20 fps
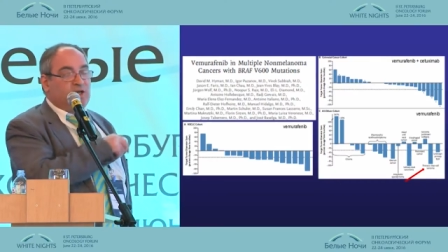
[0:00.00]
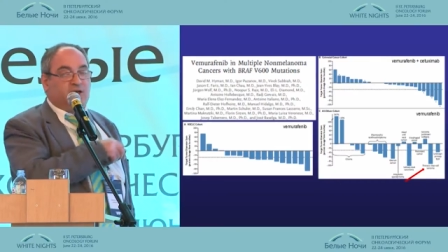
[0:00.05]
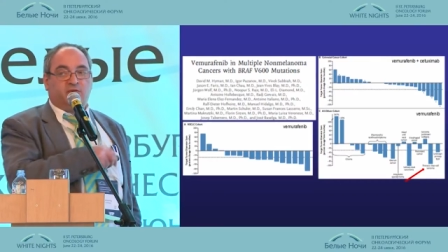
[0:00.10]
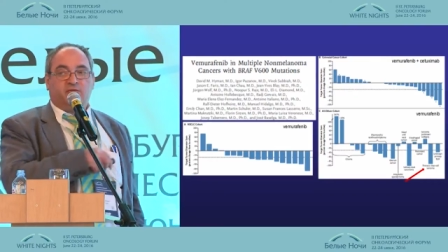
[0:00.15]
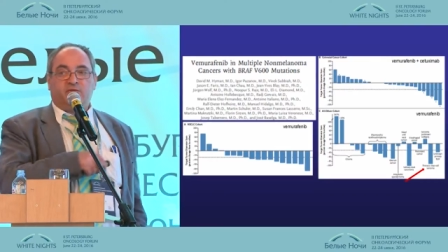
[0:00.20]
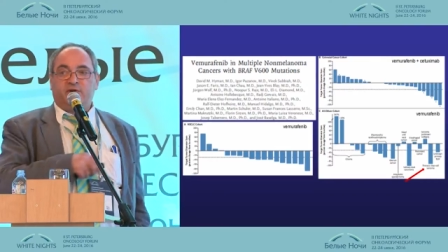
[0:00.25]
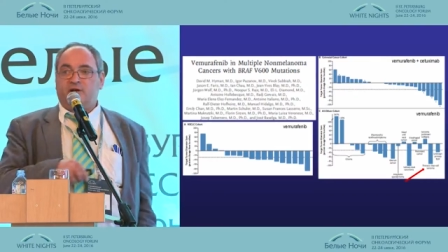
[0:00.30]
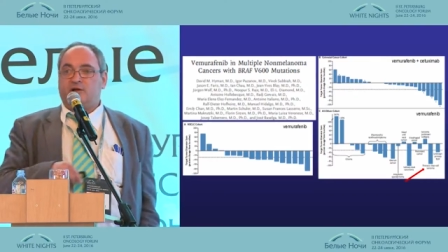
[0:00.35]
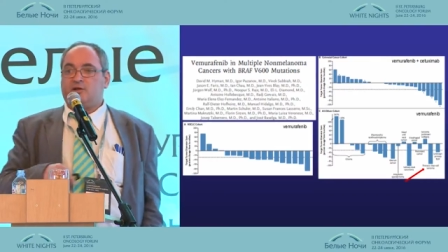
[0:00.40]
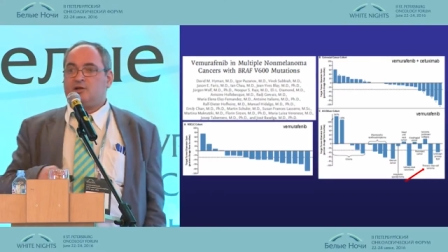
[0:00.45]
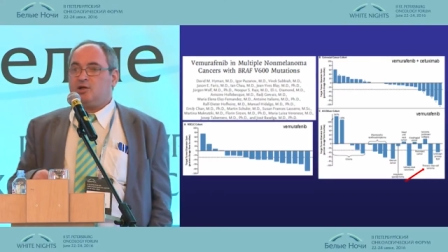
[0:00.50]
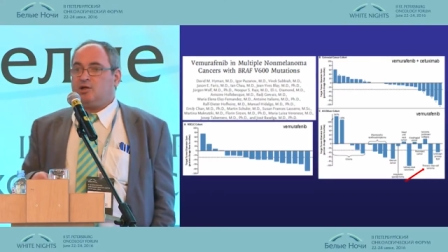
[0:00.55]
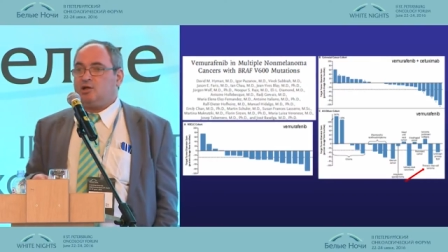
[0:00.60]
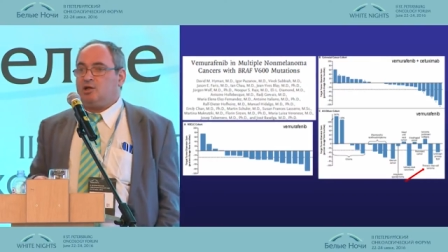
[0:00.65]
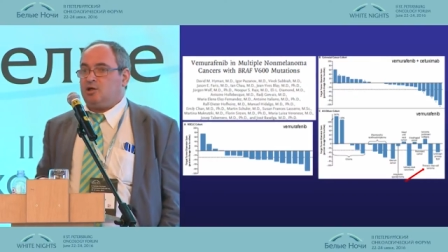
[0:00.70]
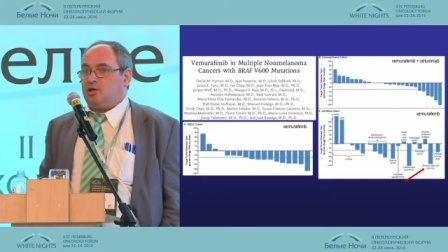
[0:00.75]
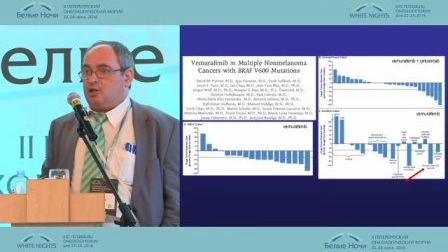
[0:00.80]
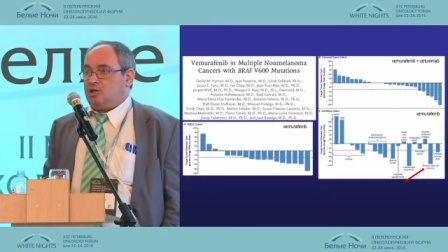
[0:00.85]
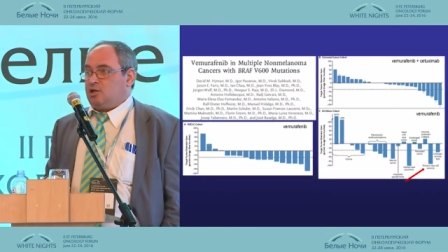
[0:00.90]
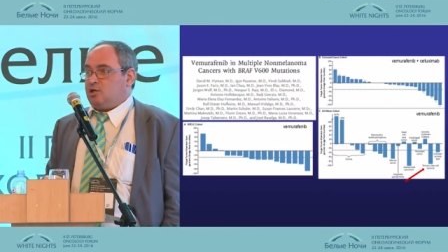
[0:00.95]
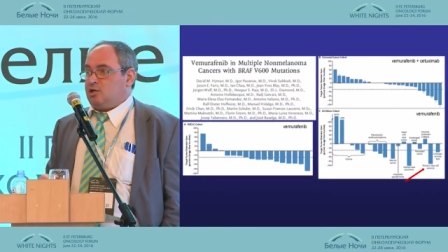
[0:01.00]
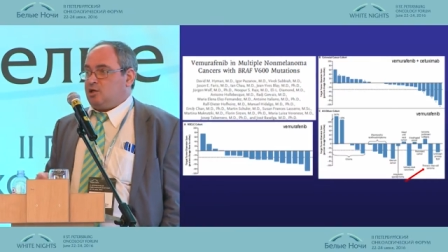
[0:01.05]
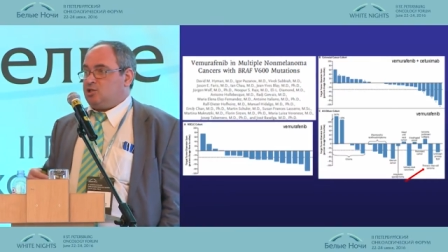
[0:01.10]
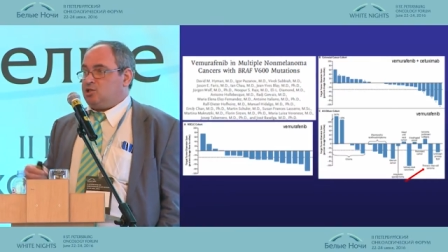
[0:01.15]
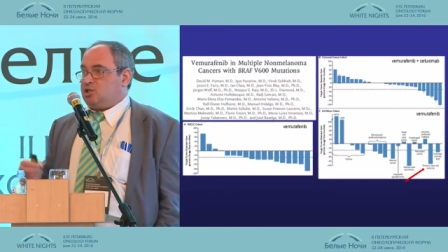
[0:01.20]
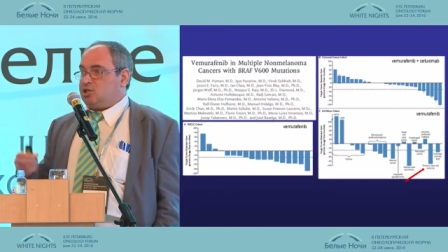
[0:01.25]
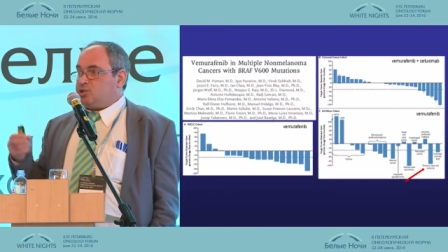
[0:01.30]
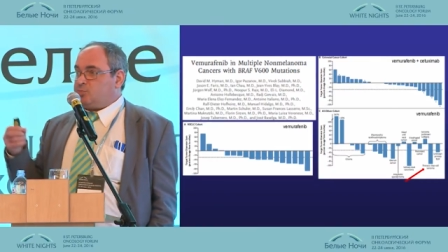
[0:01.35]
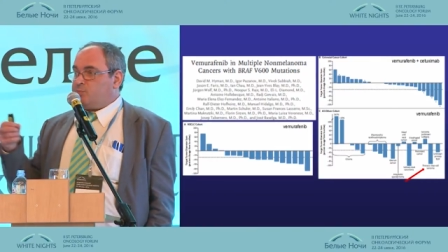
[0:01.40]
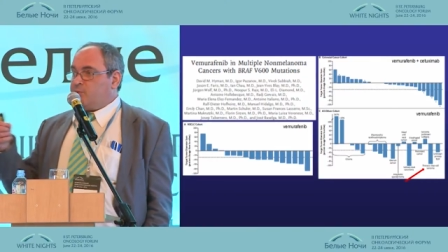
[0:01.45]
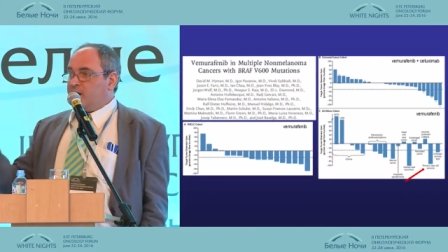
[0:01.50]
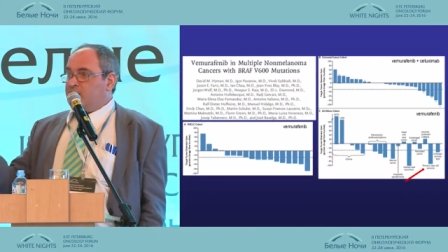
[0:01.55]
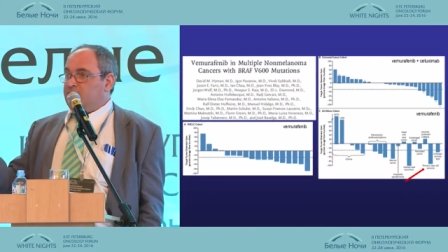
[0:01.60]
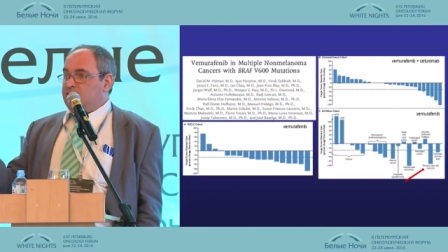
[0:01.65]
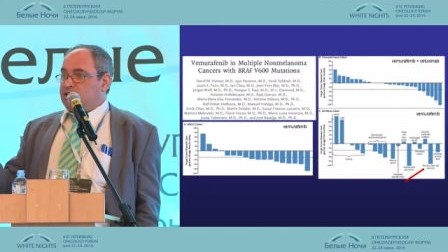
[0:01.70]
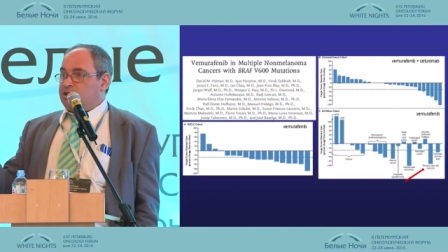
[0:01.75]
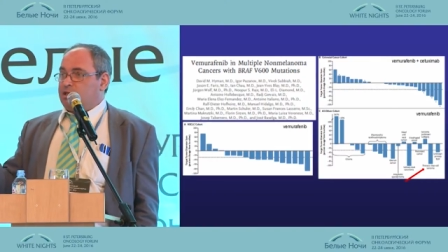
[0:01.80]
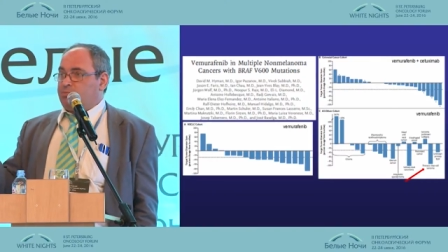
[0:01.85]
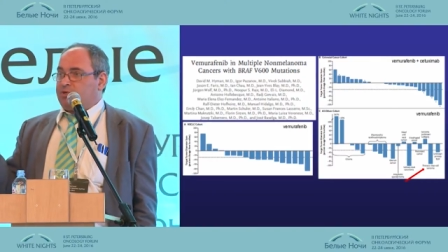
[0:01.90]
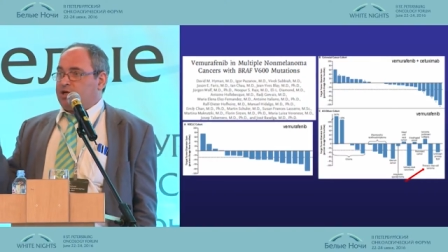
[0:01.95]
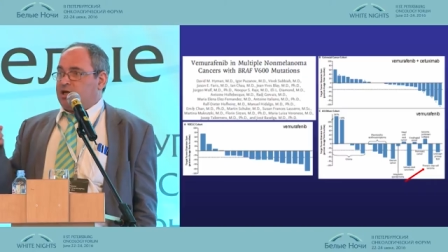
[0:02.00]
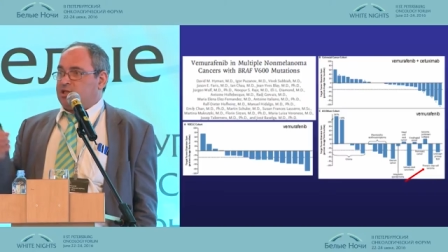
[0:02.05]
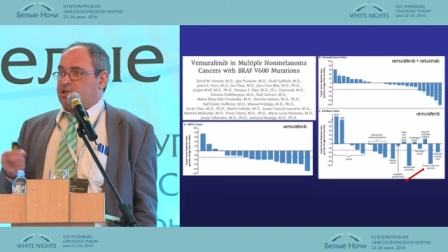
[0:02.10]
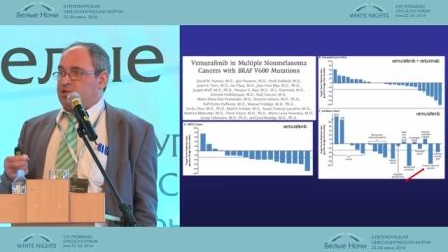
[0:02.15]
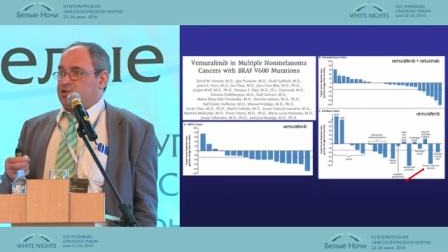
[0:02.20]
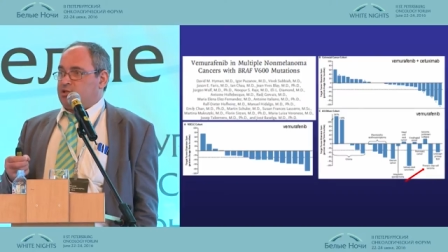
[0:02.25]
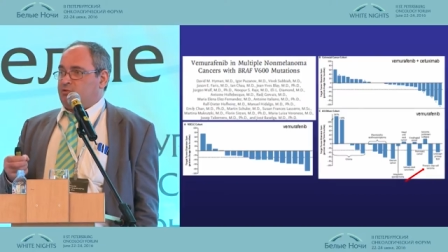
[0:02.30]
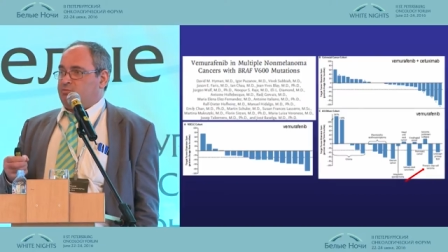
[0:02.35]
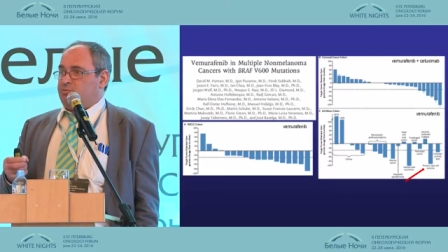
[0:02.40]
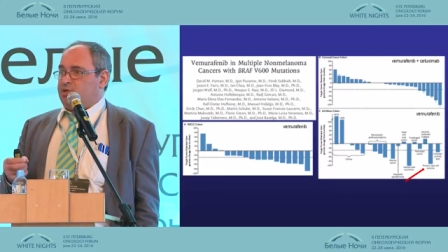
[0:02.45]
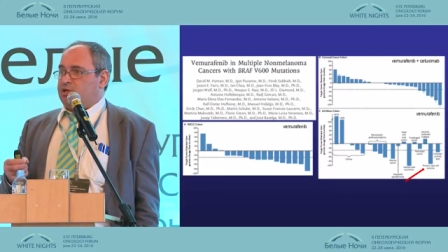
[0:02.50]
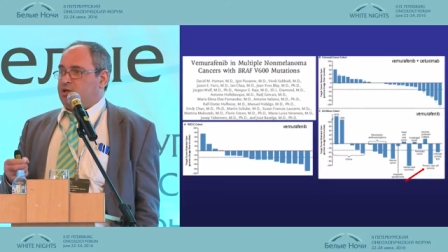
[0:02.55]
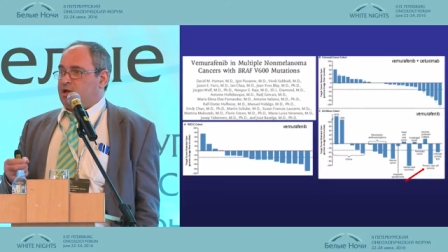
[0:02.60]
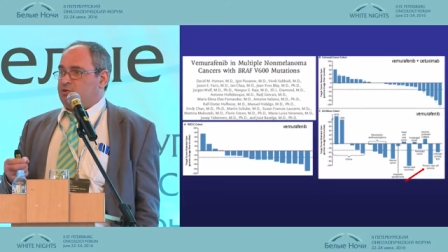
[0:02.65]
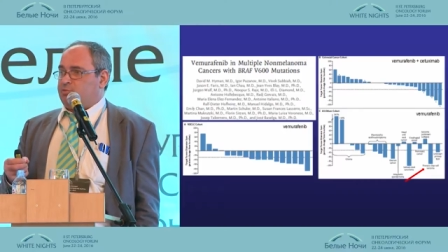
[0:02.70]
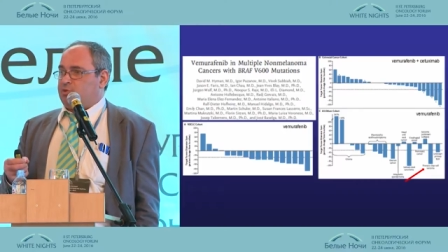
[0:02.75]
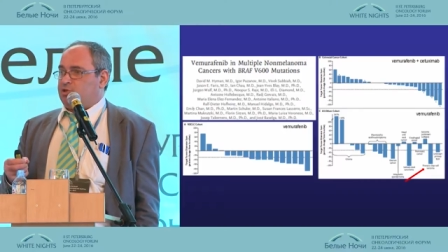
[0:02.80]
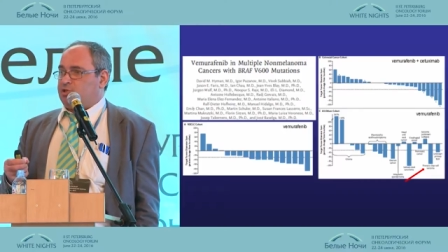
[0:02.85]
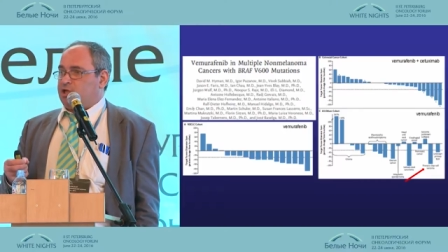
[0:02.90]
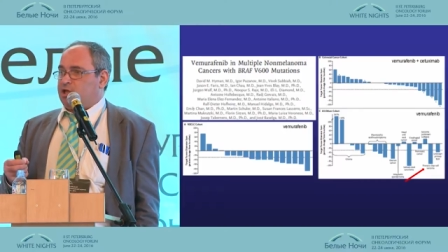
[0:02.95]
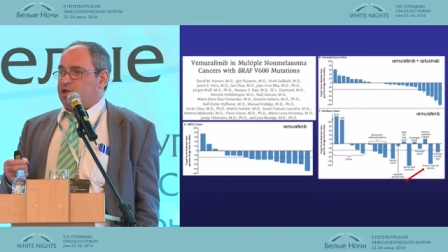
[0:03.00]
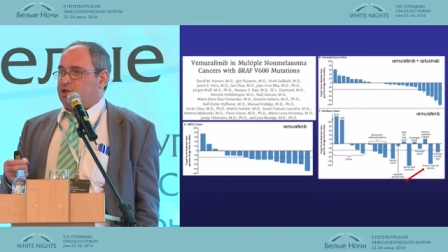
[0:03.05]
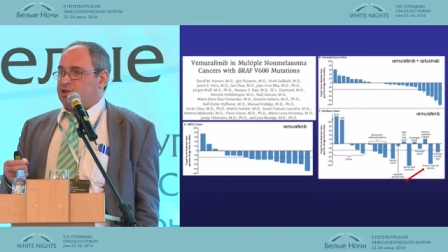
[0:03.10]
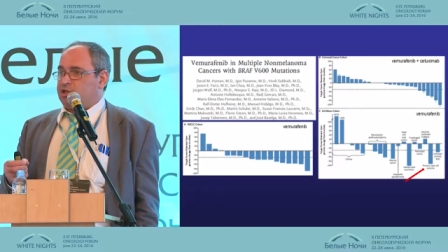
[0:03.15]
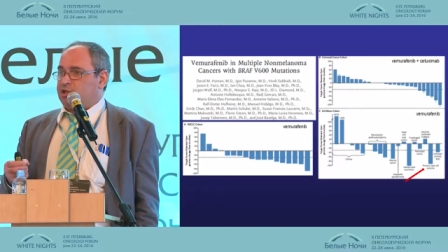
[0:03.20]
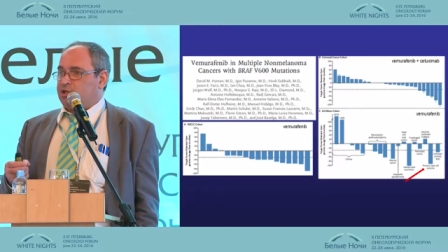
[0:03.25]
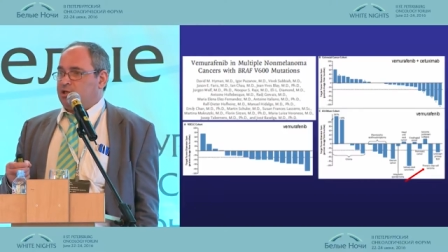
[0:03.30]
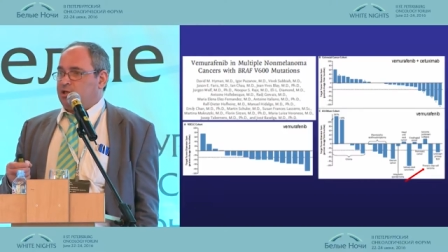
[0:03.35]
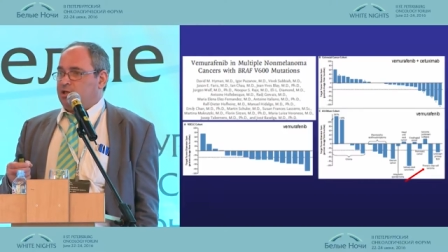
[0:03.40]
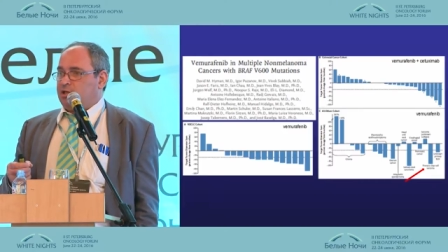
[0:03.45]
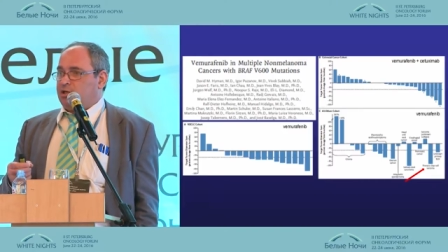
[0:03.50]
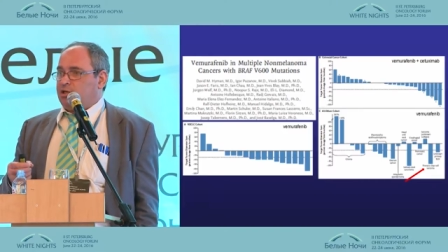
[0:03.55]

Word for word: where, despite the presence of B RAF mutation,